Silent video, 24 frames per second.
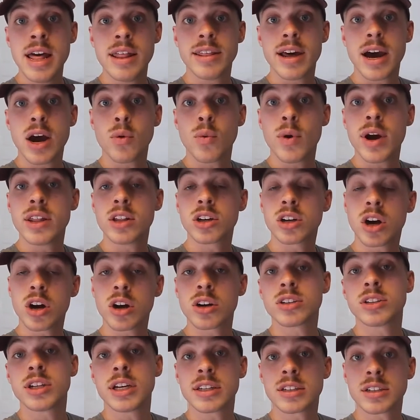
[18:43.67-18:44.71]
That way the
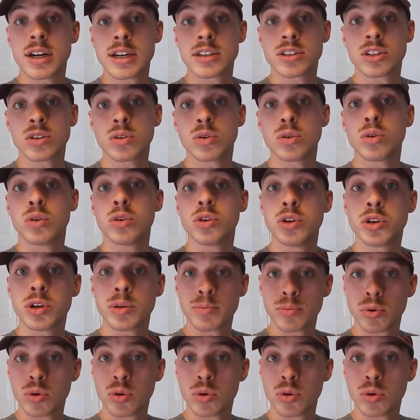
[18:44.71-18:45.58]
car stays nice and cool. You can